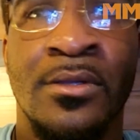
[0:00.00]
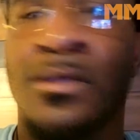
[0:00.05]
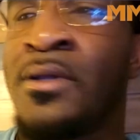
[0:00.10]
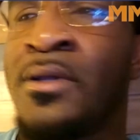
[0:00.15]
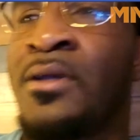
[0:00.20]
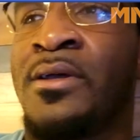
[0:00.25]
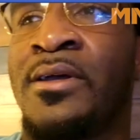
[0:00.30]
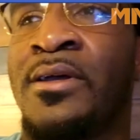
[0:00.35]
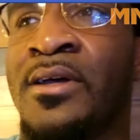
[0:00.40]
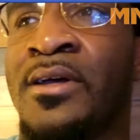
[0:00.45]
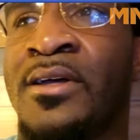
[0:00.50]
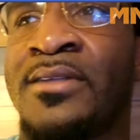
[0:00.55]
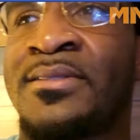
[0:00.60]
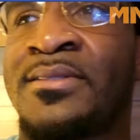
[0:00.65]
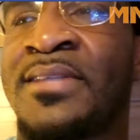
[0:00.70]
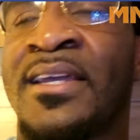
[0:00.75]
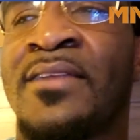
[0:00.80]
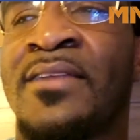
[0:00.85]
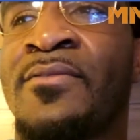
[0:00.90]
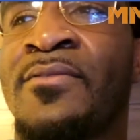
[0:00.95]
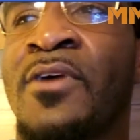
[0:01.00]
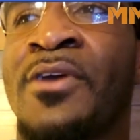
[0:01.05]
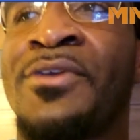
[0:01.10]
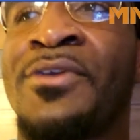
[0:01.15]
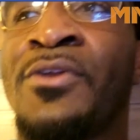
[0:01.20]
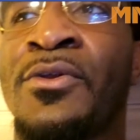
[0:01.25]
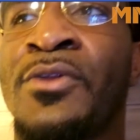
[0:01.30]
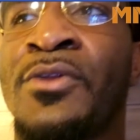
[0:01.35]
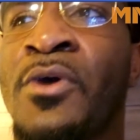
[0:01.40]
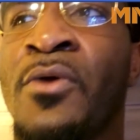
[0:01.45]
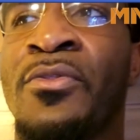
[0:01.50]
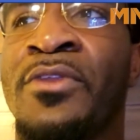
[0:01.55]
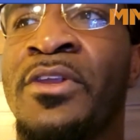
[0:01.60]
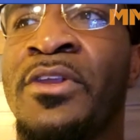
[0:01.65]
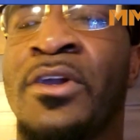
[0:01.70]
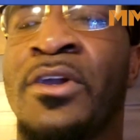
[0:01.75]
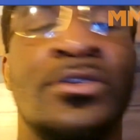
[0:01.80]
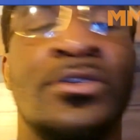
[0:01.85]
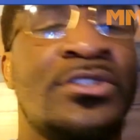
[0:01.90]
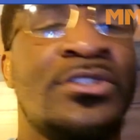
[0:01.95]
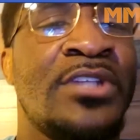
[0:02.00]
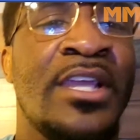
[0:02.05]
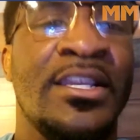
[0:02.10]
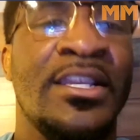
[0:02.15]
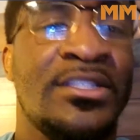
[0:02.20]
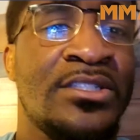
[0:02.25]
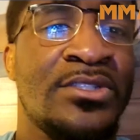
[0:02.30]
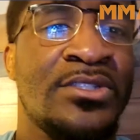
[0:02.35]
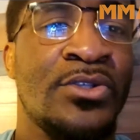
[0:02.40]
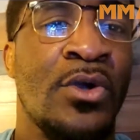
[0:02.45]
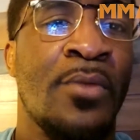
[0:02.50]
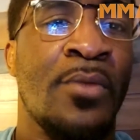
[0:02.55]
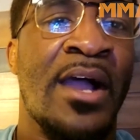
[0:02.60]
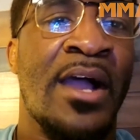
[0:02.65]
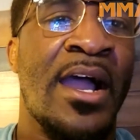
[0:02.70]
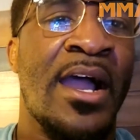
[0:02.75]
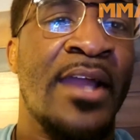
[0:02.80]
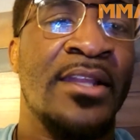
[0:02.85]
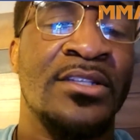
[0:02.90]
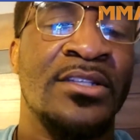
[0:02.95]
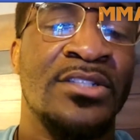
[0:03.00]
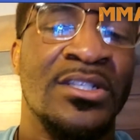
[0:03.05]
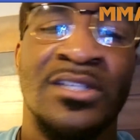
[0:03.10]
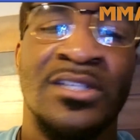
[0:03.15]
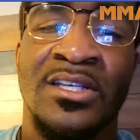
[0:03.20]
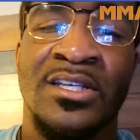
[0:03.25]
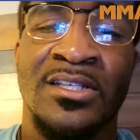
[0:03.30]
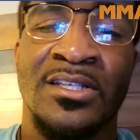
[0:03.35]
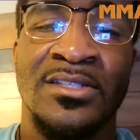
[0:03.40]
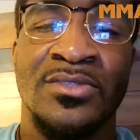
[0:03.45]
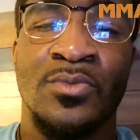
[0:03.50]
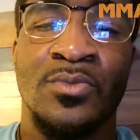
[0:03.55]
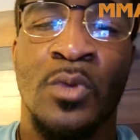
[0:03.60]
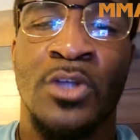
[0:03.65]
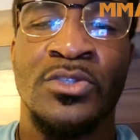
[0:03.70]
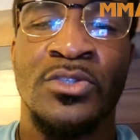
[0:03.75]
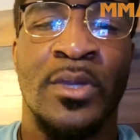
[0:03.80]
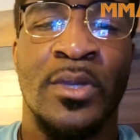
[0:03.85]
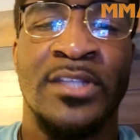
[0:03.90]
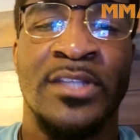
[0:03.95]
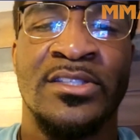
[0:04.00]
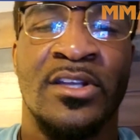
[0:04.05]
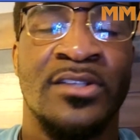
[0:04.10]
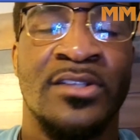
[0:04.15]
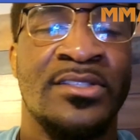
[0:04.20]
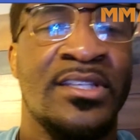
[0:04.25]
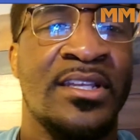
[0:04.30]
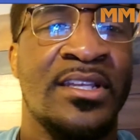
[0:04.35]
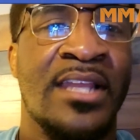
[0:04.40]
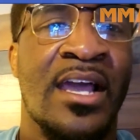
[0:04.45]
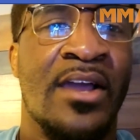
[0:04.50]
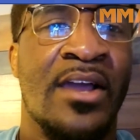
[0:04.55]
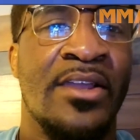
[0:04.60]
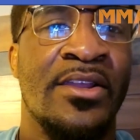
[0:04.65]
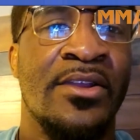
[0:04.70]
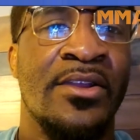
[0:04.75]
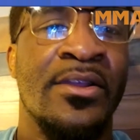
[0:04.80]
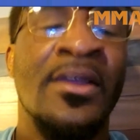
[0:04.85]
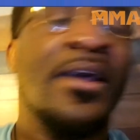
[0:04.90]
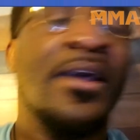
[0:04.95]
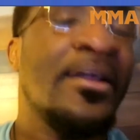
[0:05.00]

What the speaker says: Yeah. Second of all, you don't know the negotiations going behind it just because welterweights aren't sitting out here.